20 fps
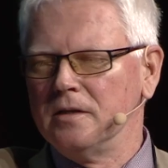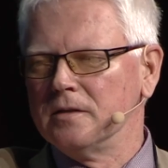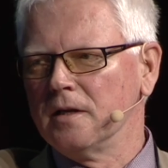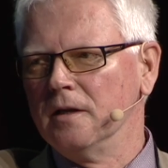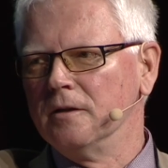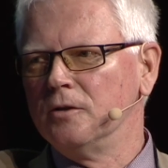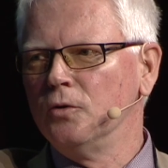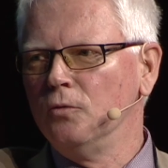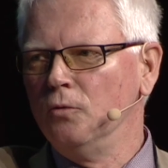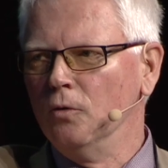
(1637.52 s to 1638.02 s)
is a
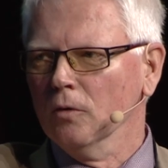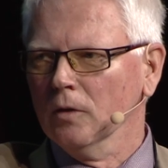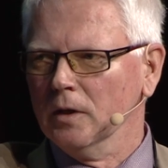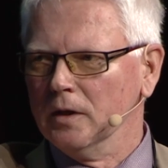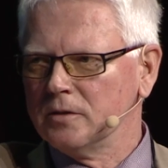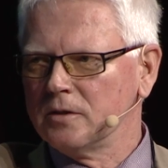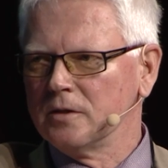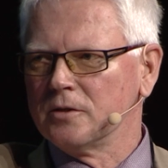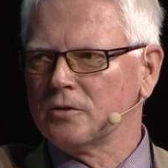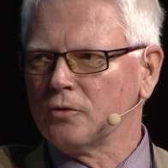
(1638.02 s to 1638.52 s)
tool,
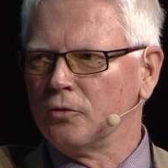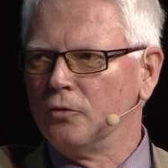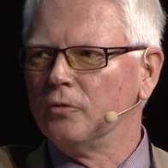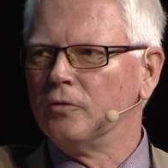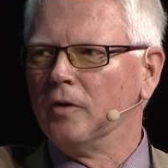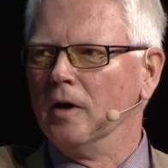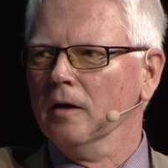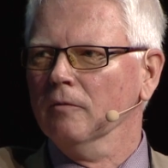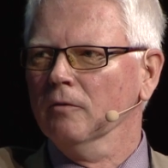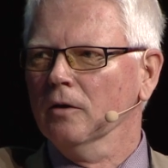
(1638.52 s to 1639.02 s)
it's a
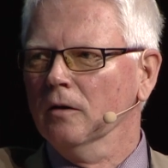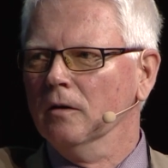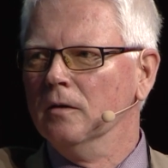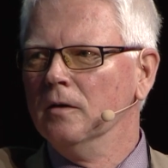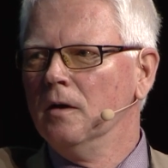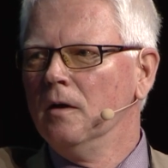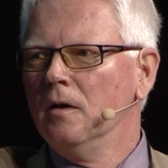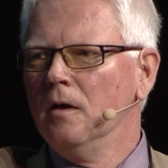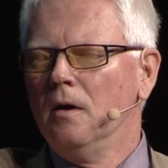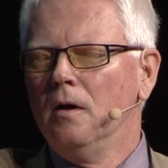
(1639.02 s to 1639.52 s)
screwdriver.
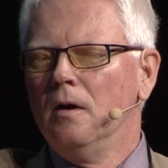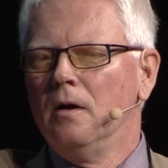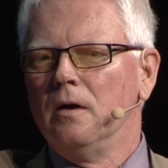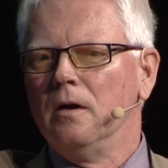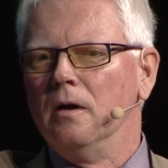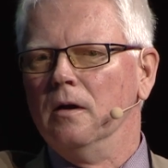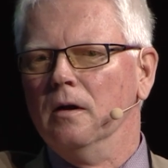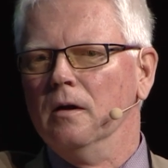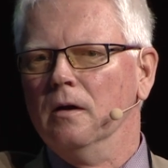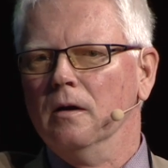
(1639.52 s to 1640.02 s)

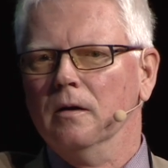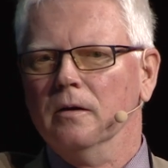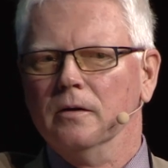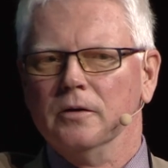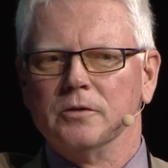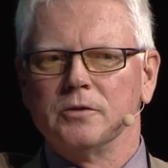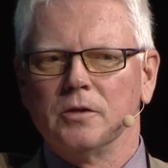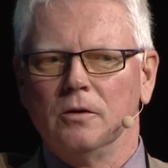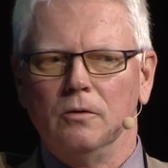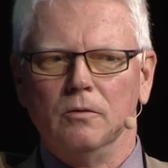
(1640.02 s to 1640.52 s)

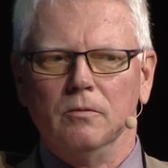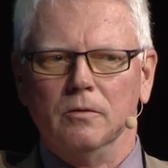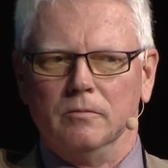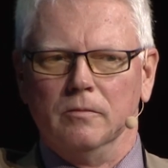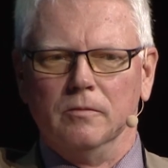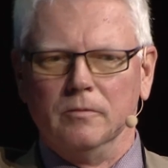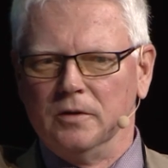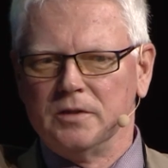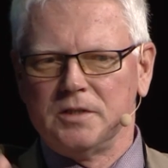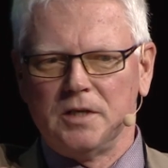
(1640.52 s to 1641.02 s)
So
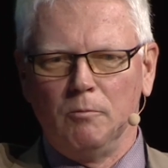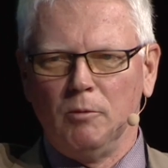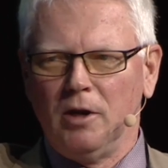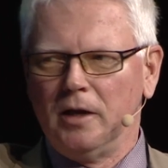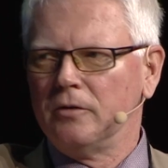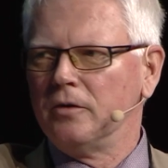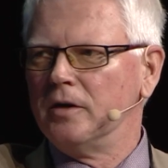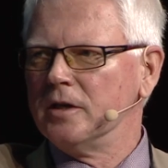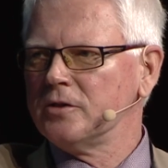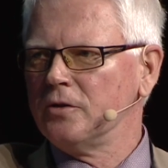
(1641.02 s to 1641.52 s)
the
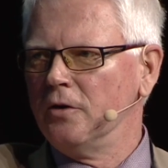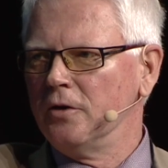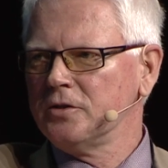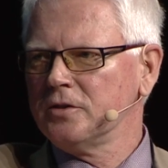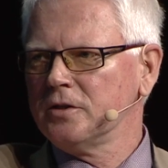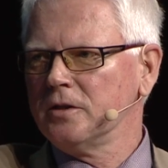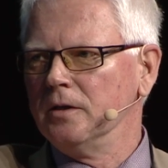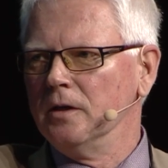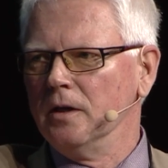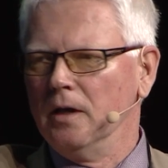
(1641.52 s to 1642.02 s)
simulator as
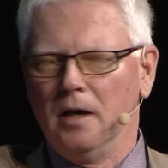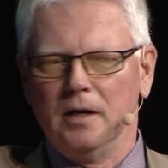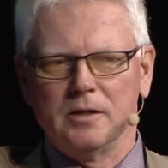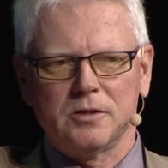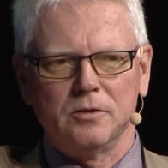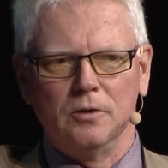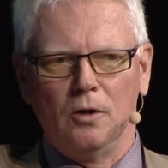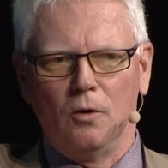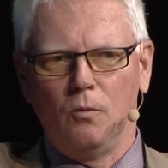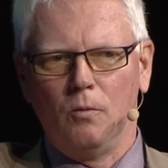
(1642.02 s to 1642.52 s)
such
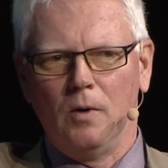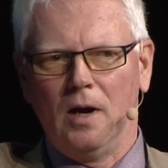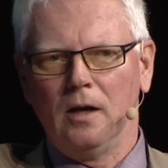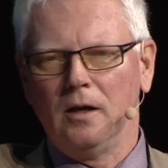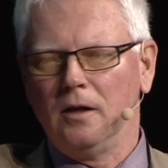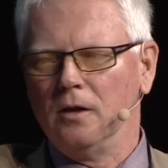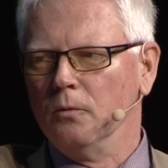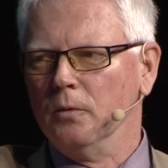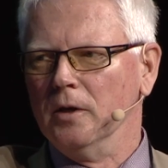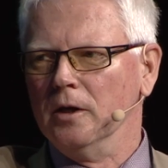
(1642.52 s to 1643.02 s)
has no
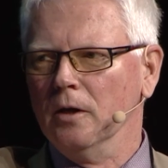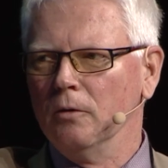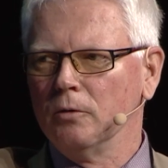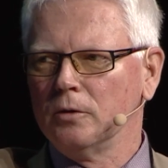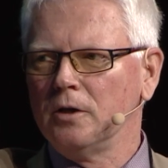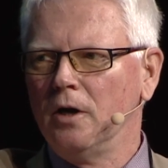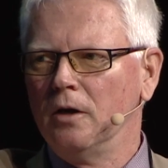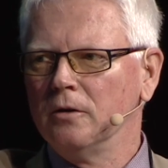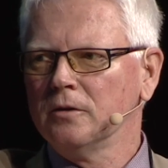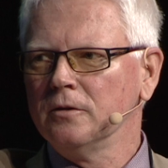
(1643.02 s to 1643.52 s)
value without
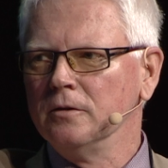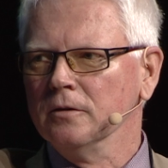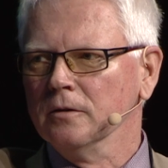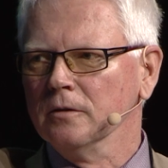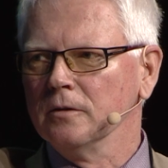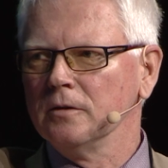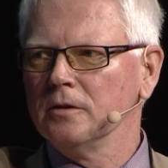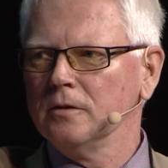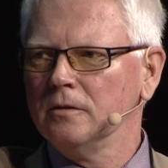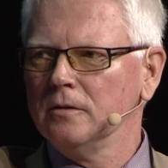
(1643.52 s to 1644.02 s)

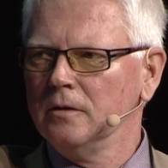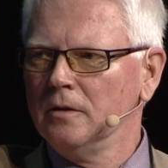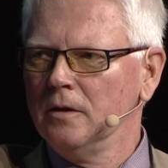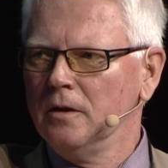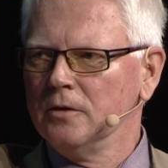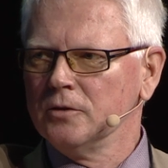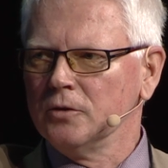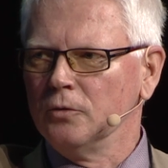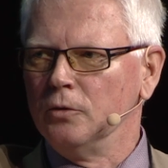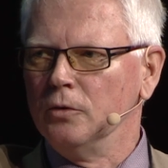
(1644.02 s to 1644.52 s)
content.
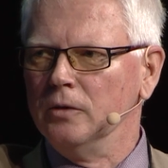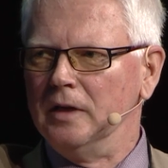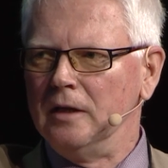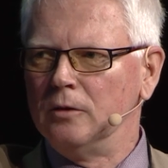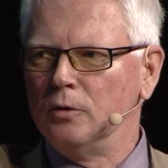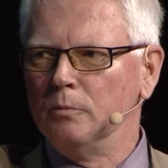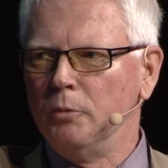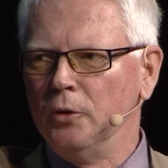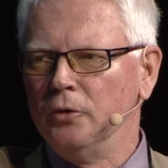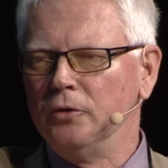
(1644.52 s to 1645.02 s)
So you need
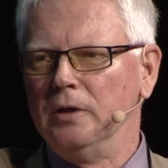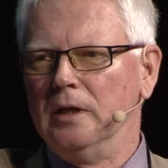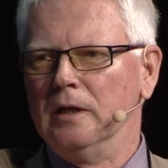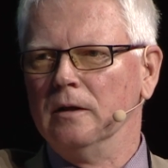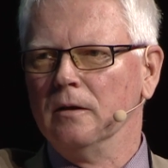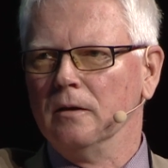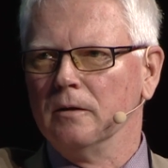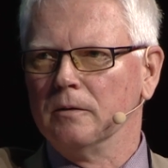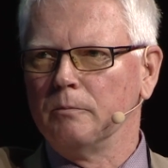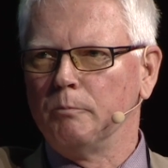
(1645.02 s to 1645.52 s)
to put
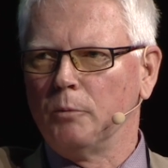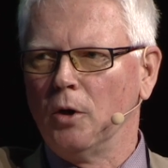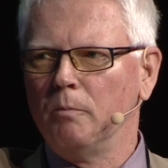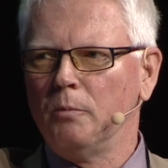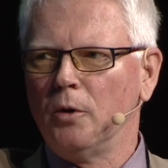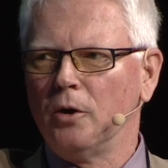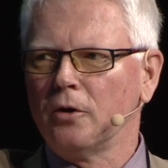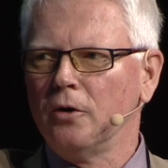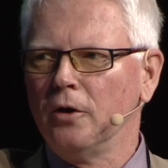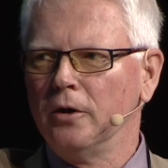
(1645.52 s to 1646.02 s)
in
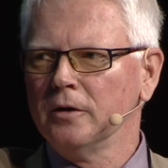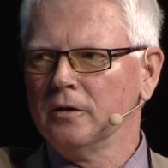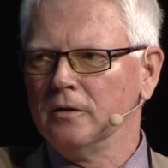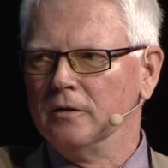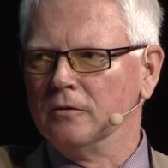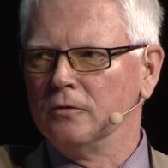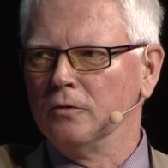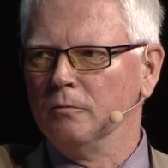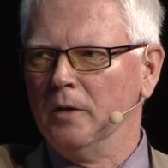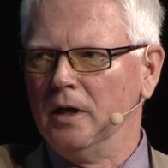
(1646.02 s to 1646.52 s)
proper
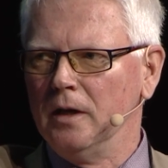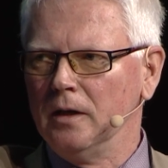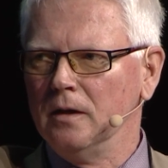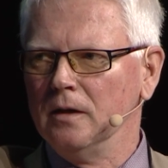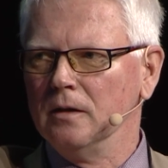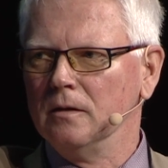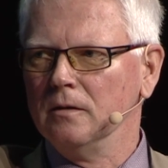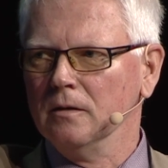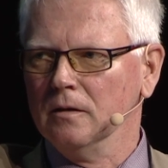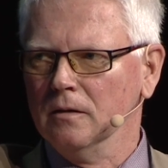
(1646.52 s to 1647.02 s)
content to make
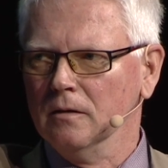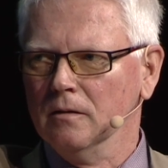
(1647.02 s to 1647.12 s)
it